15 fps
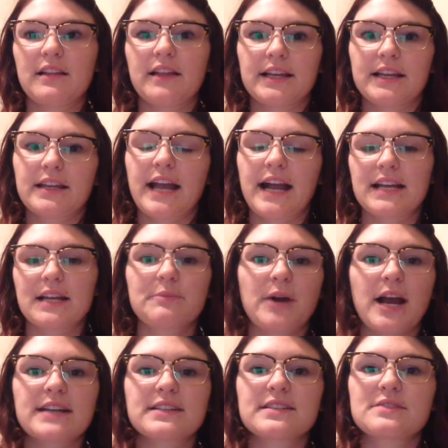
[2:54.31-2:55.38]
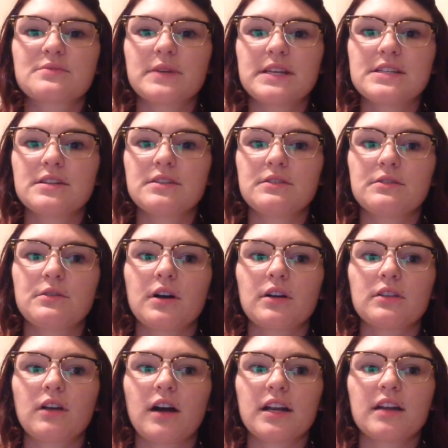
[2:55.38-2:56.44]
like guided practice, we do a
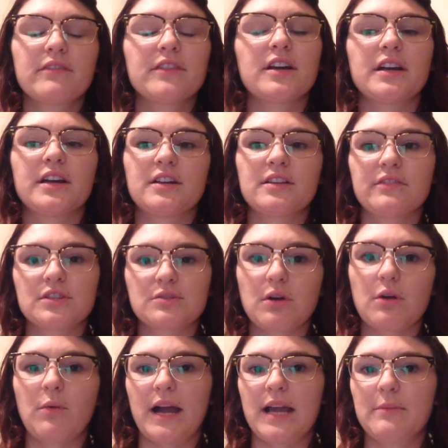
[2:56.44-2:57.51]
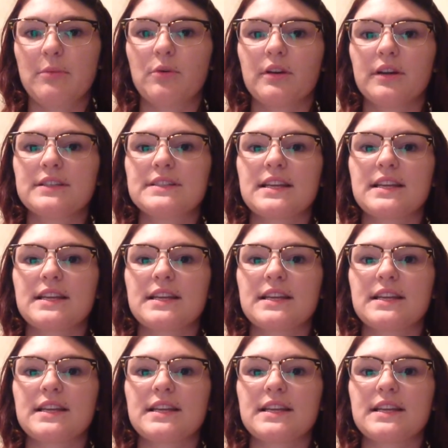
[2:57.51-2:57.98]
lot of their individual whiteboards,